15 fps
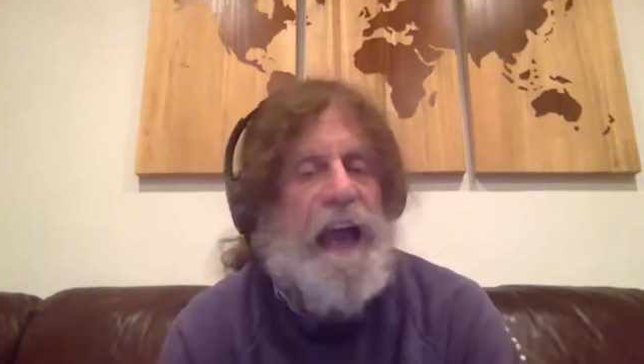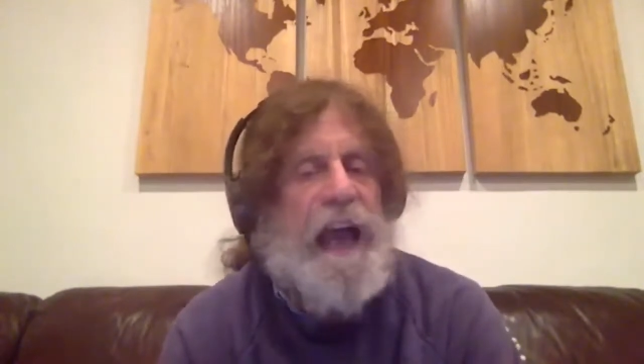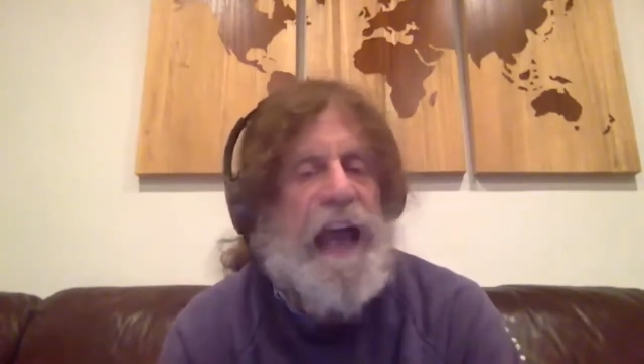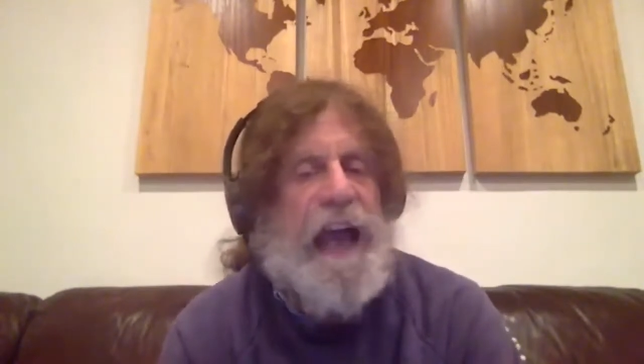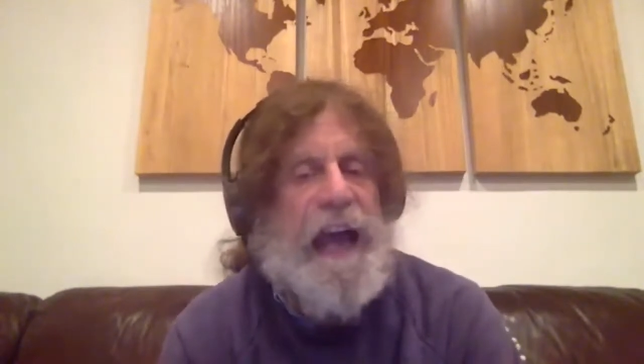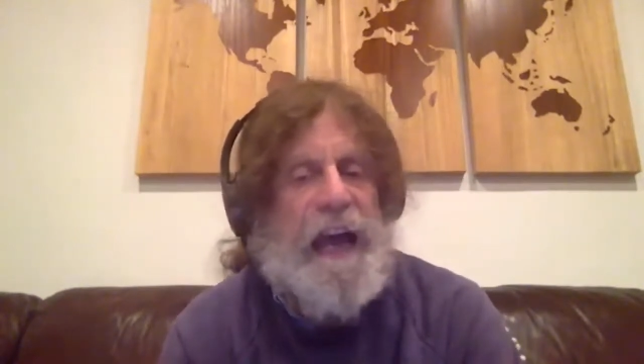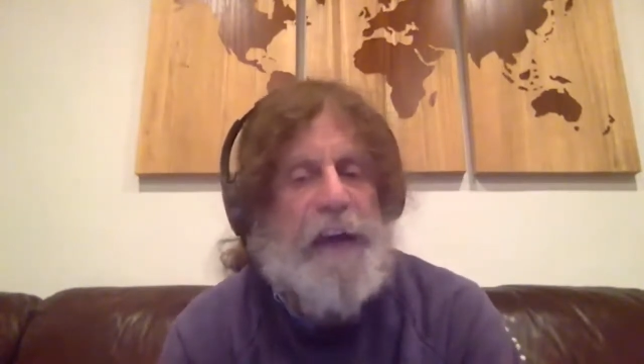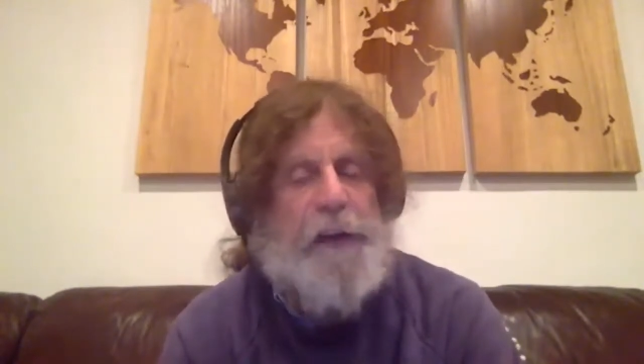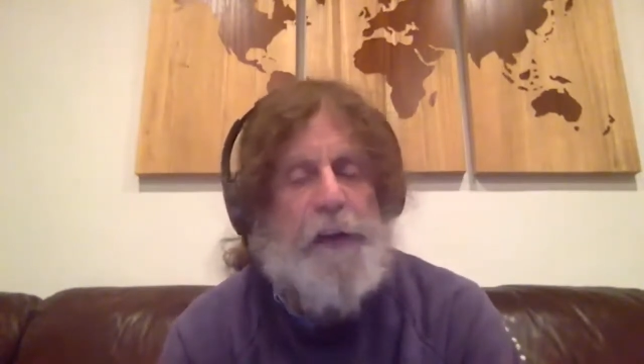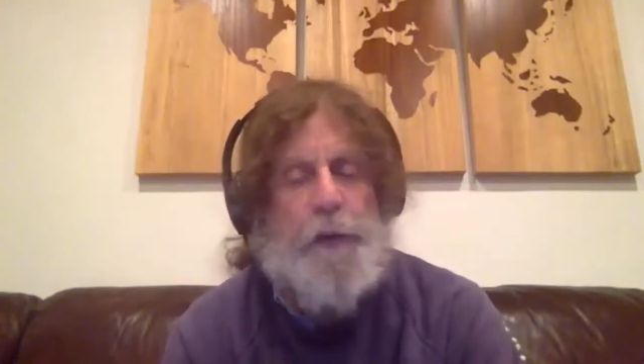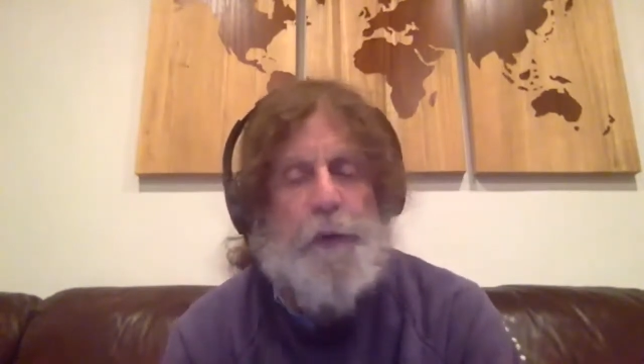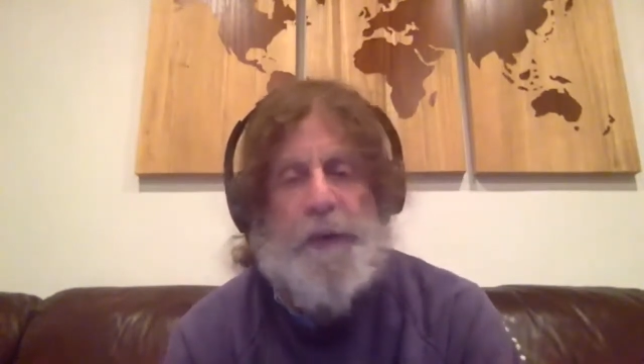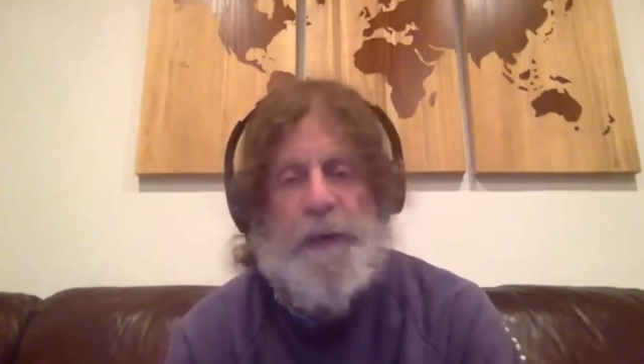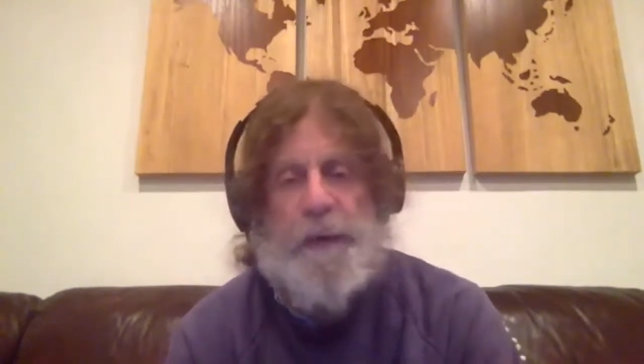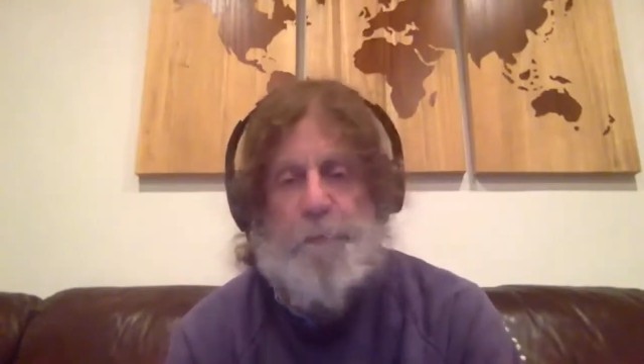how do
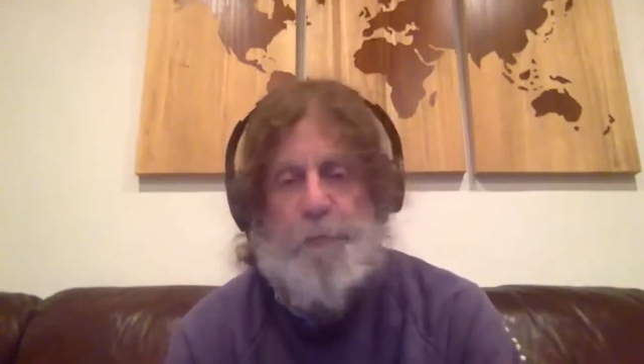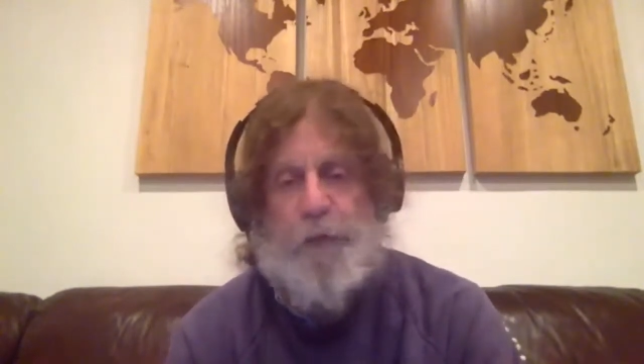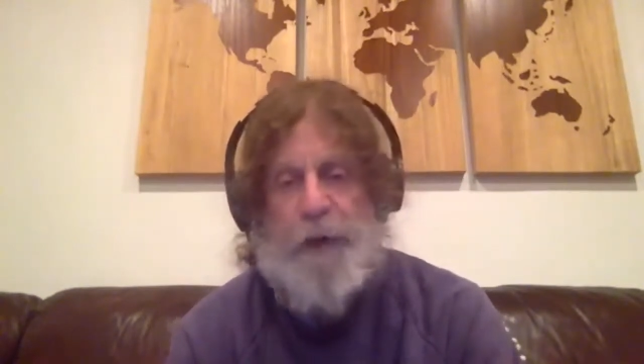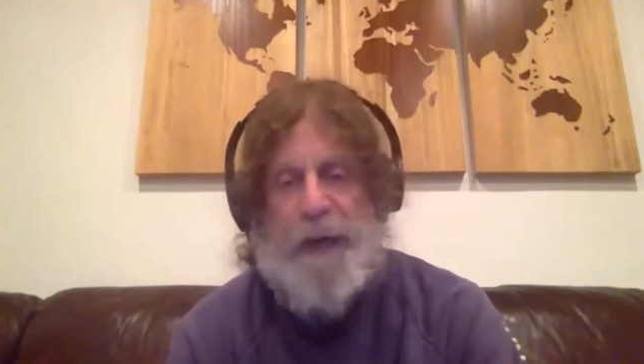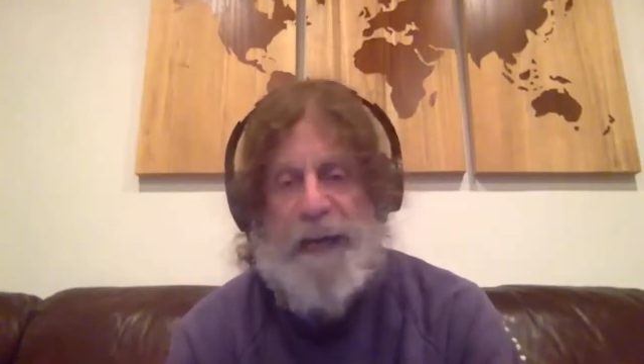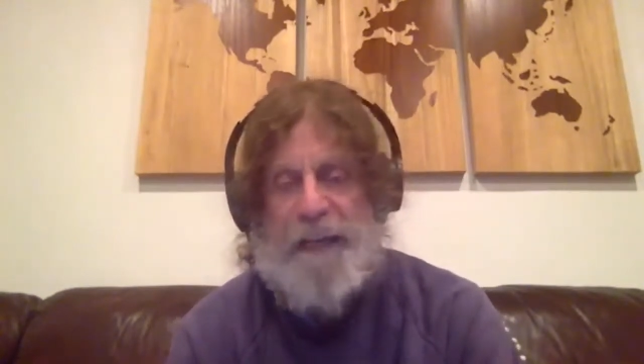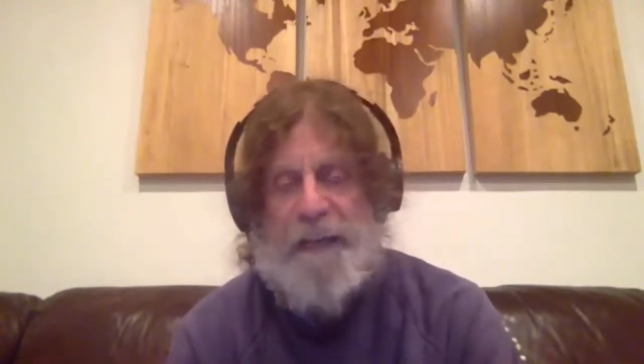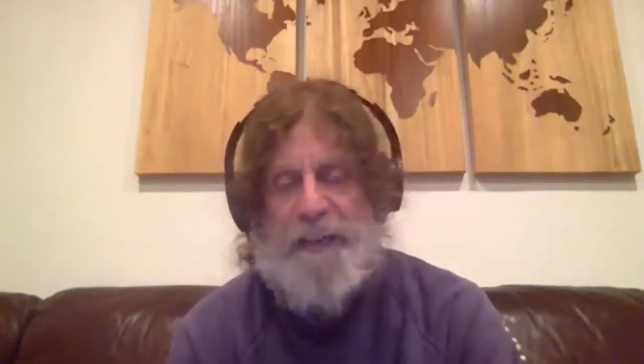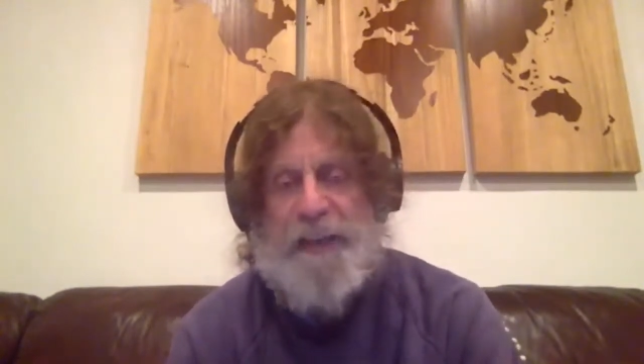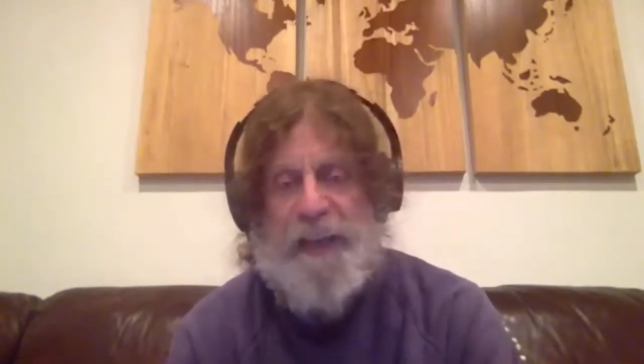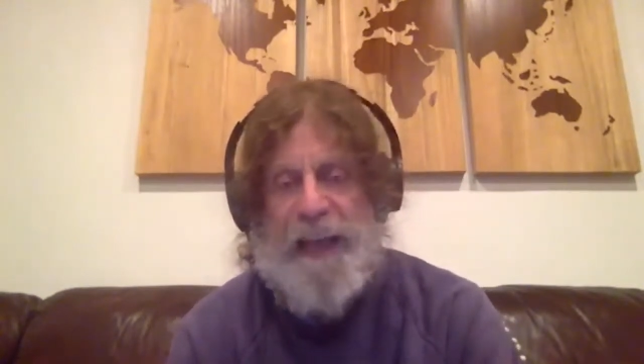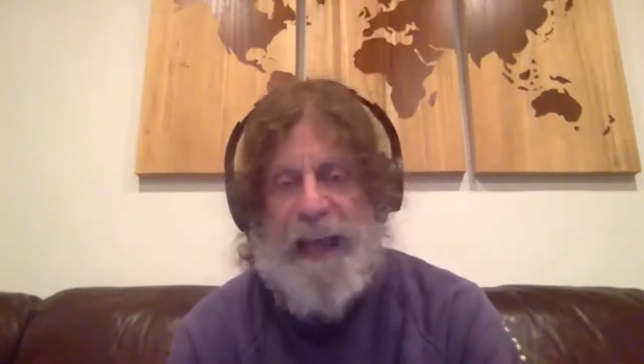you get branching?